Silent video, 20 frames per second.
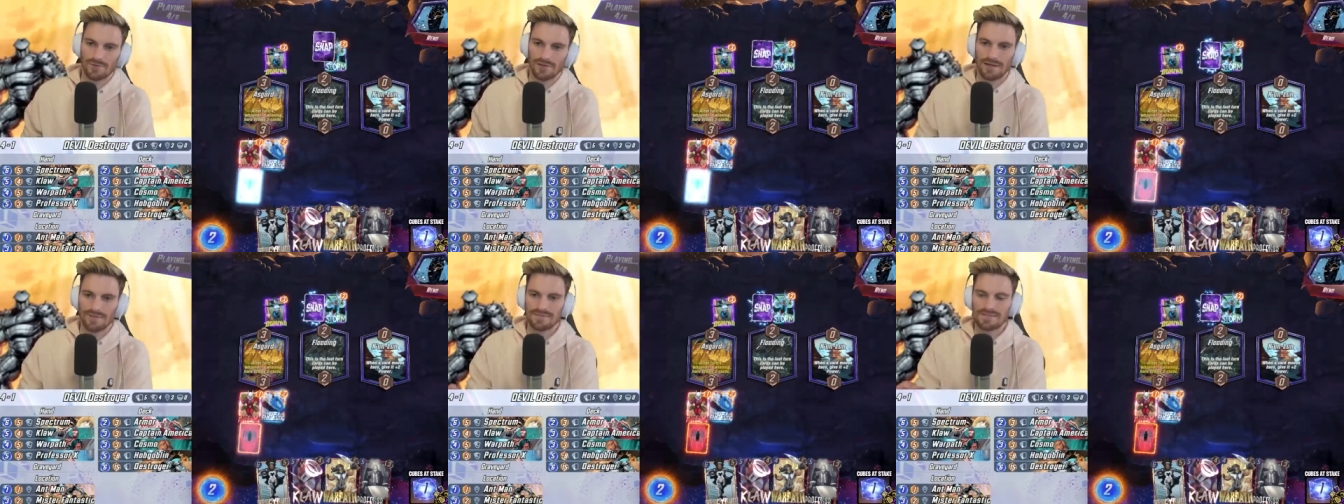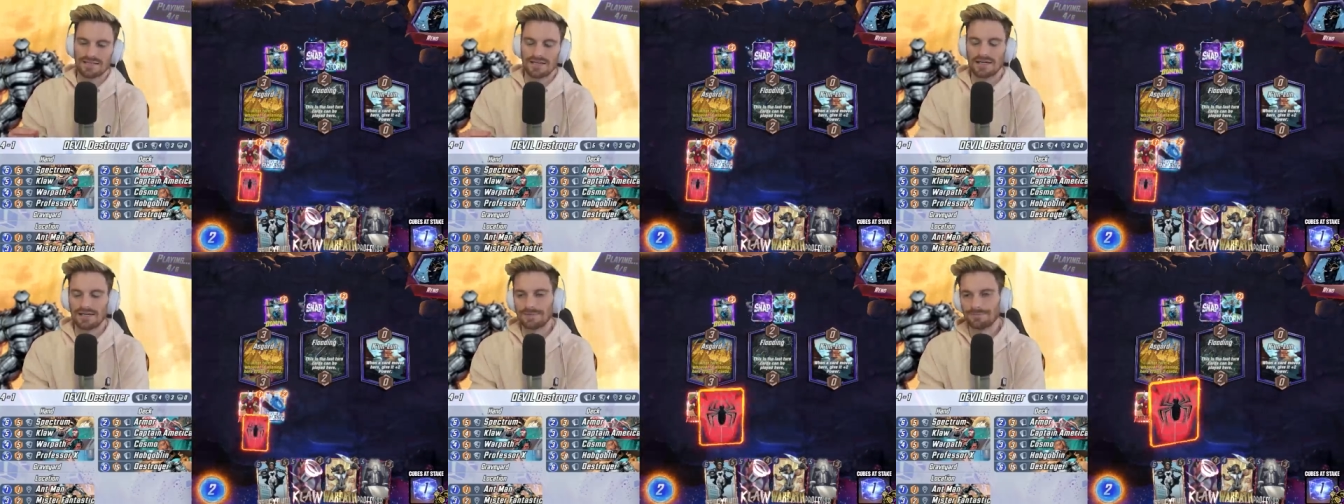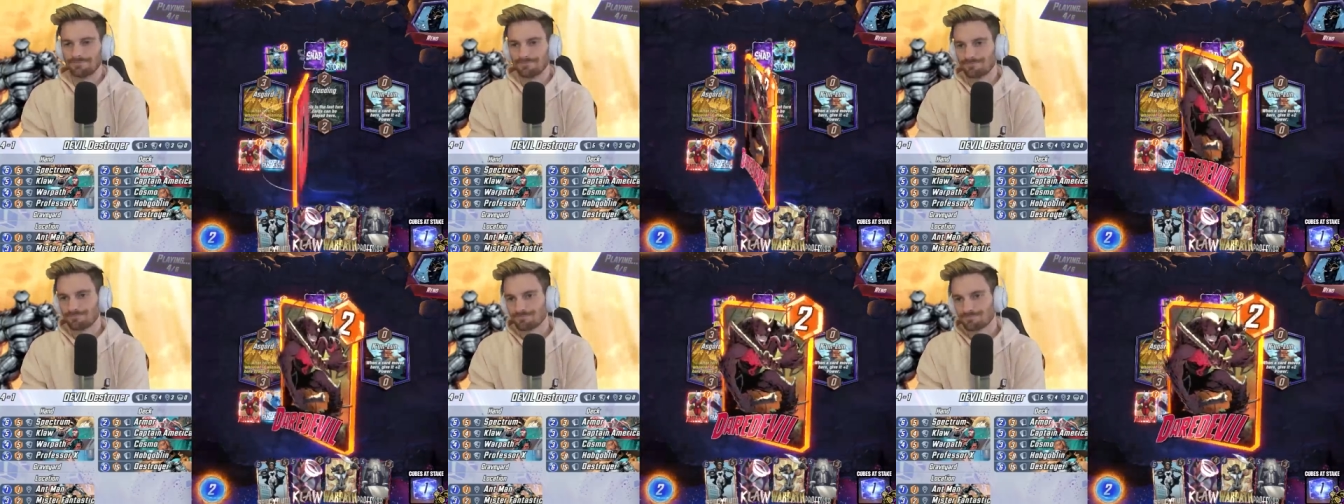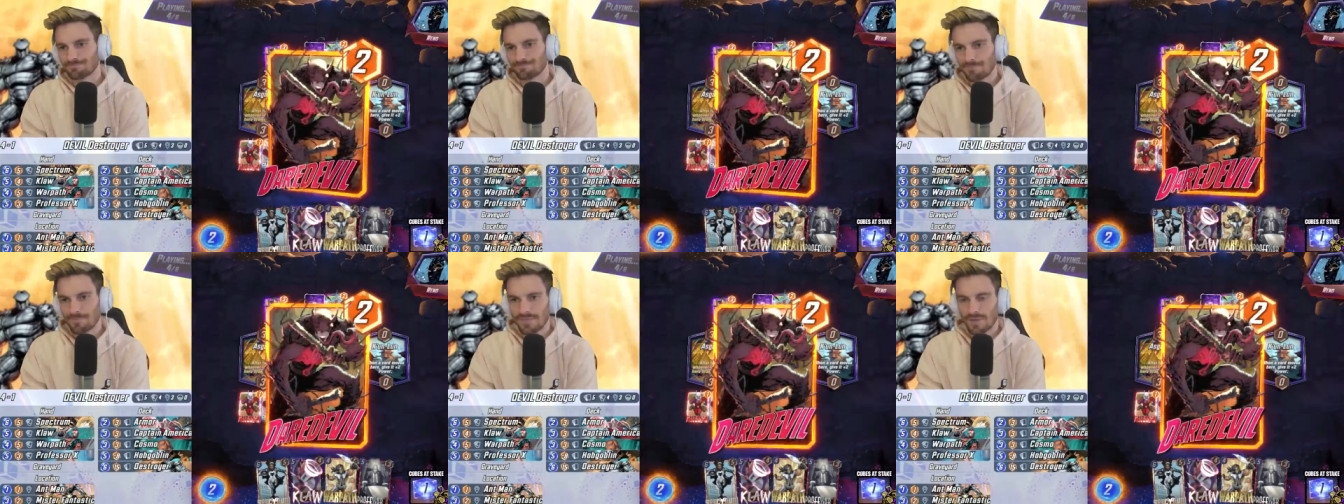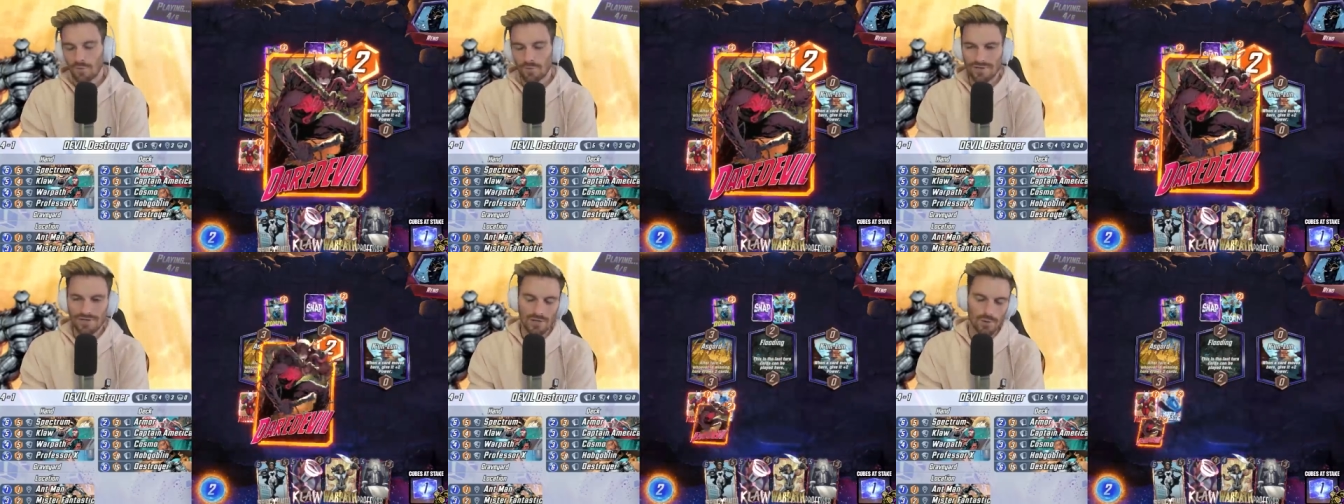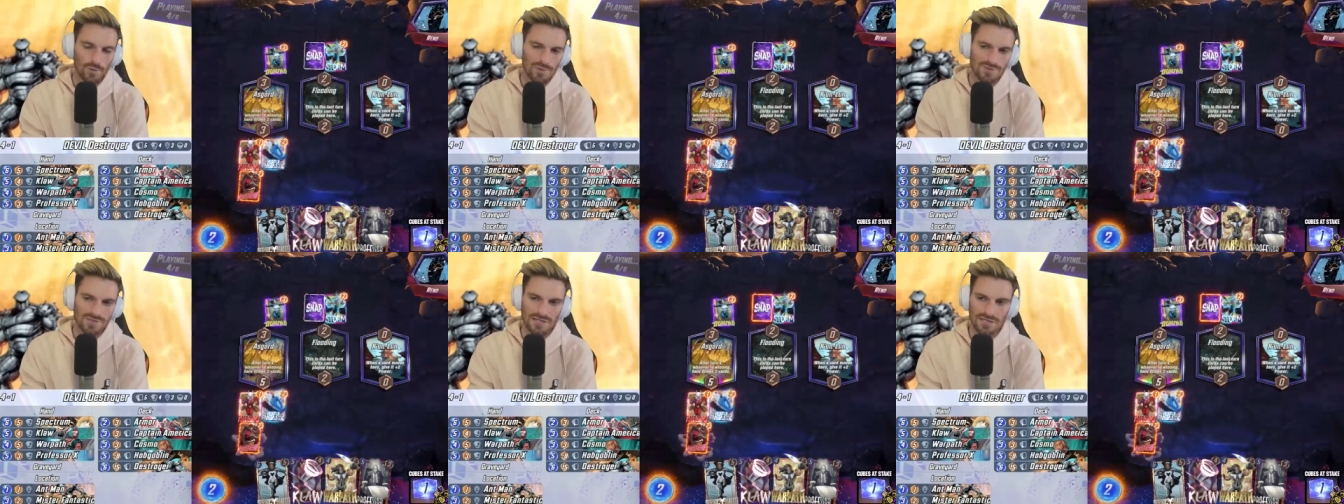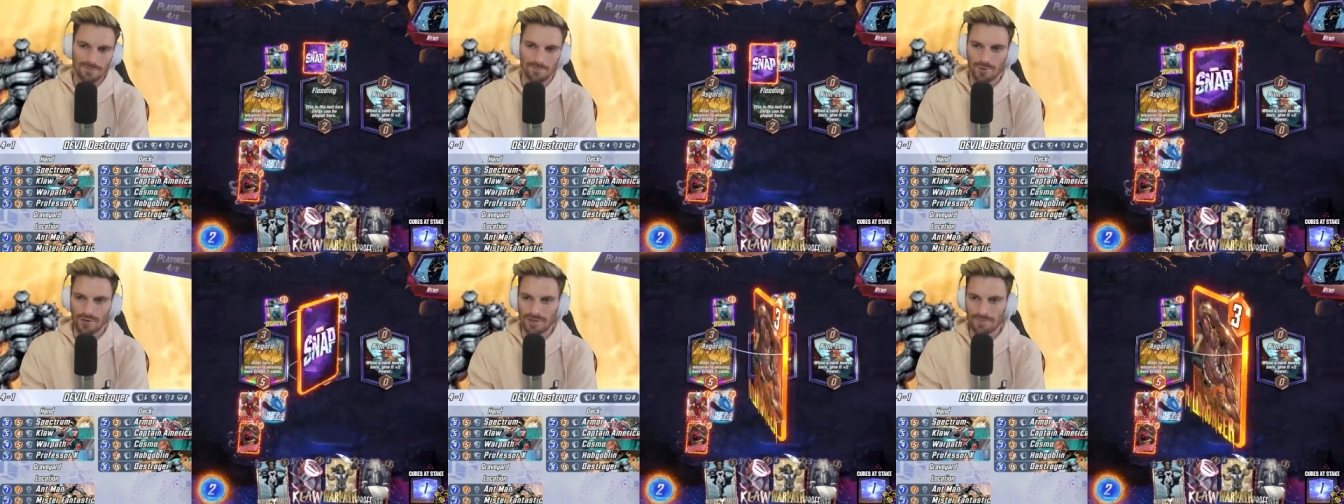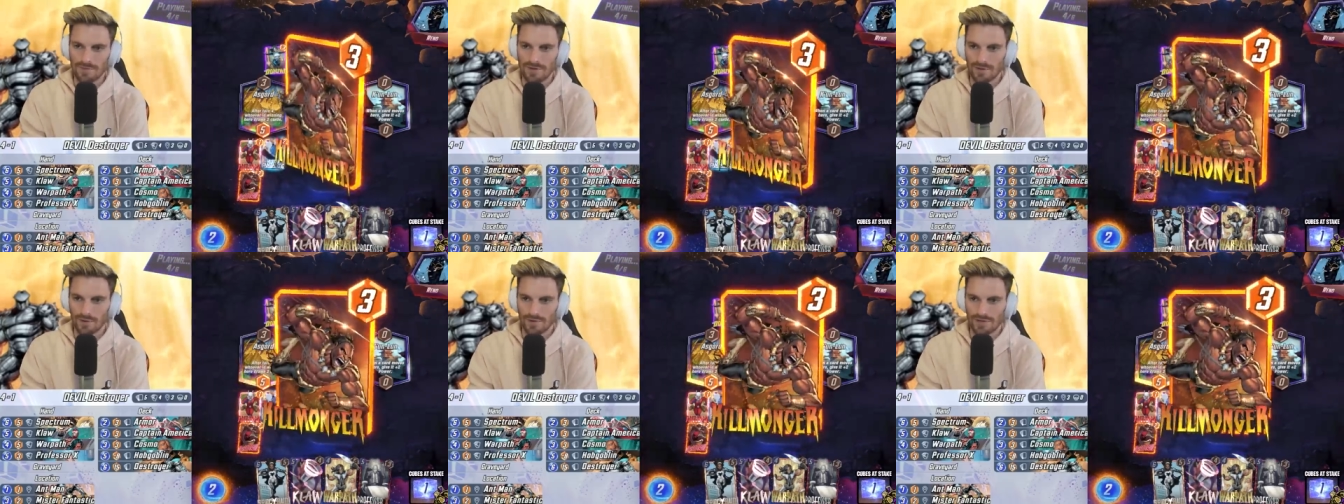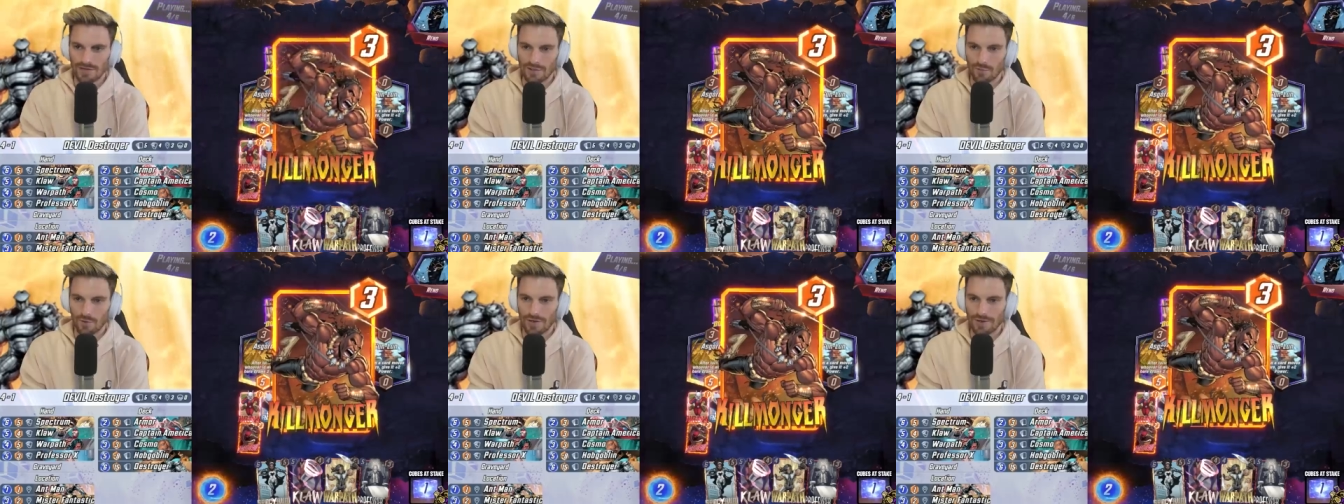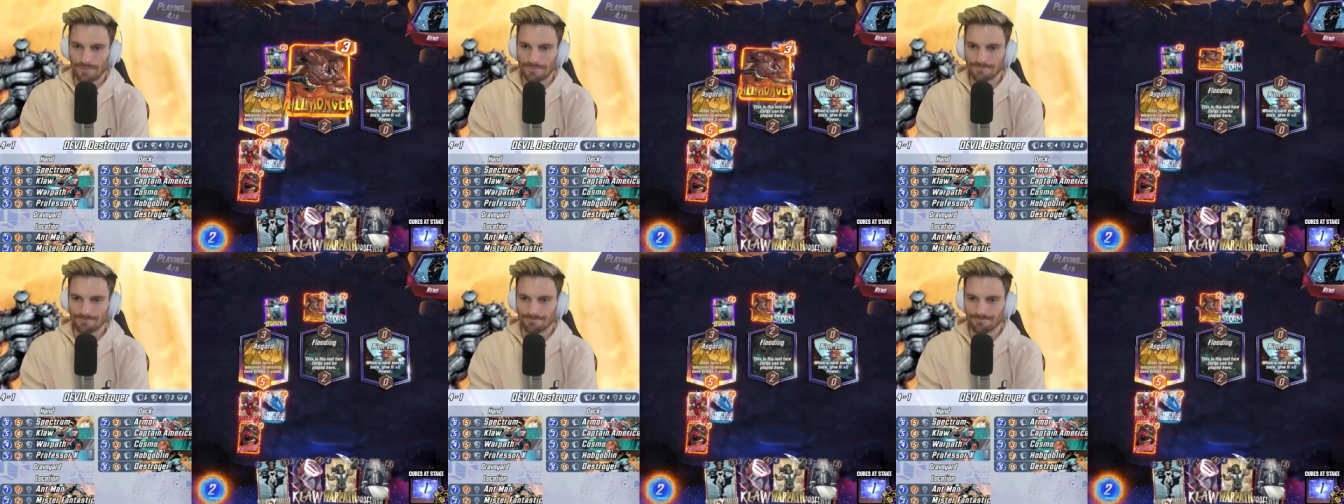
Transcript: left side. We knew he was going to play middle anyway.